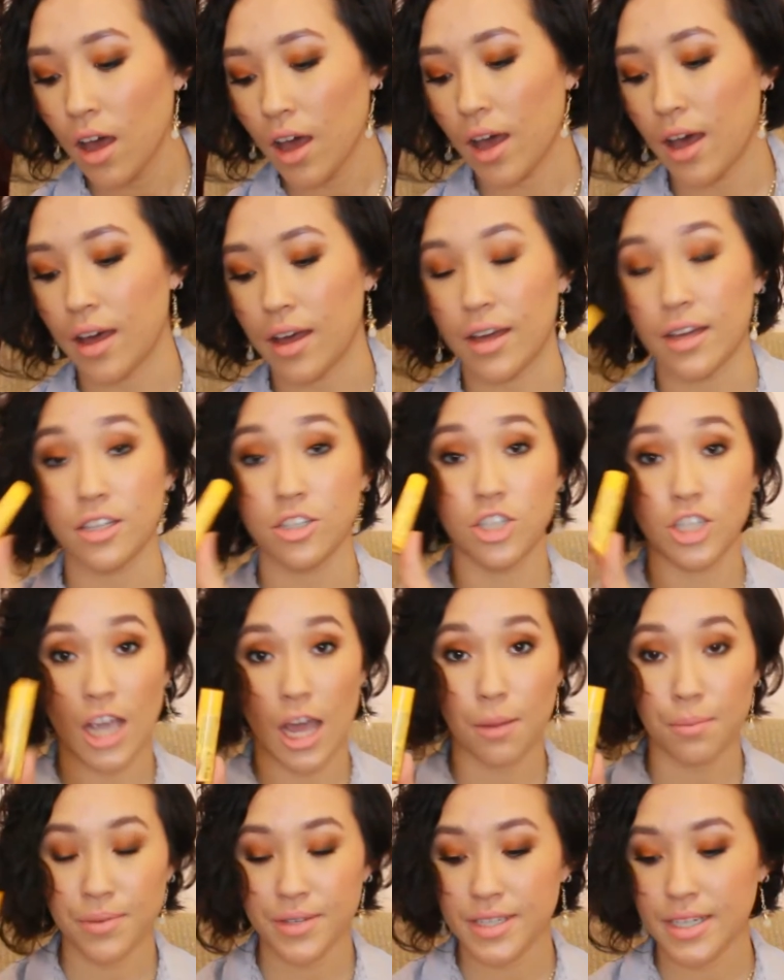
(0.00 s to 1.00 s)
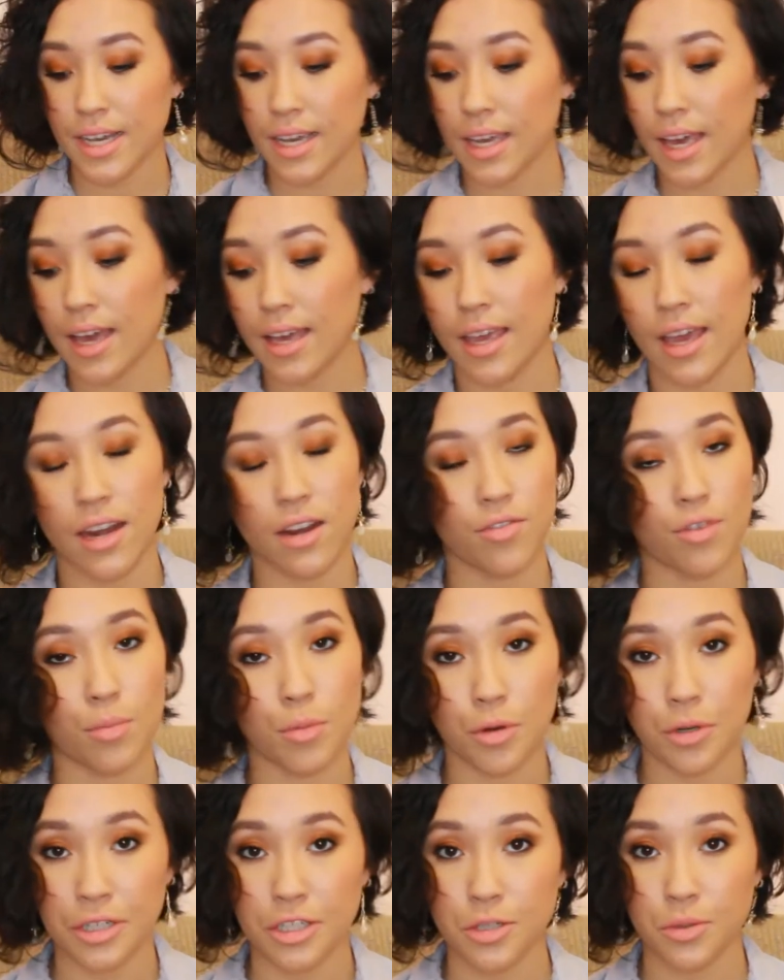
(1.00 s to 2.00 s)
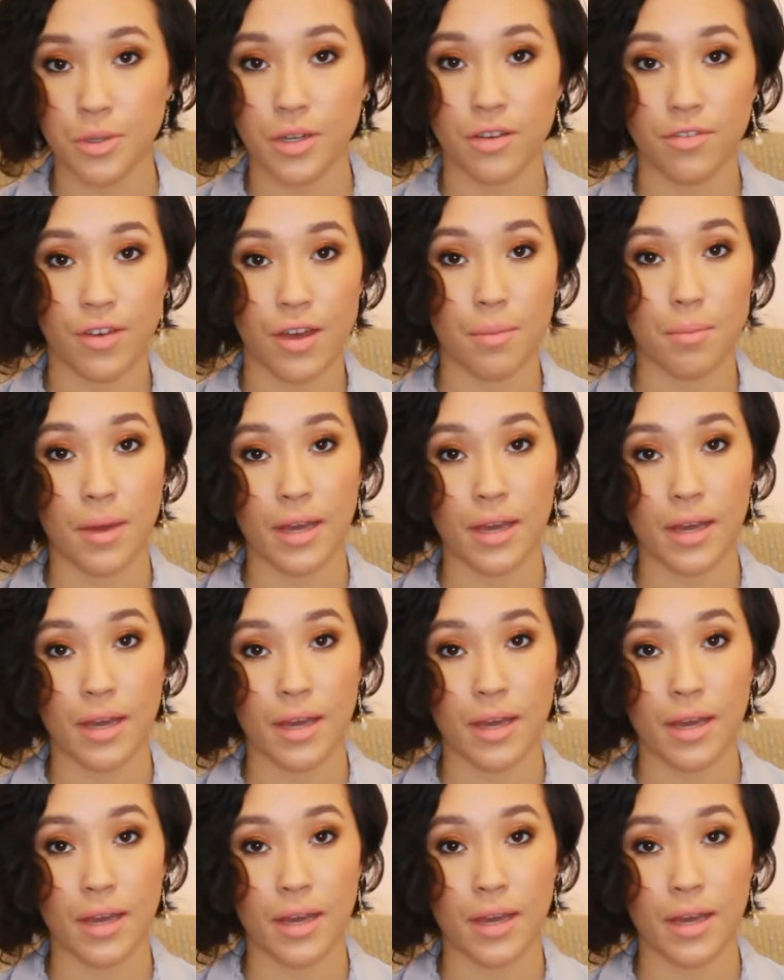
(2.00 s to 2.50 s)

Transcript: Chapstick, again, if I'm going to an event,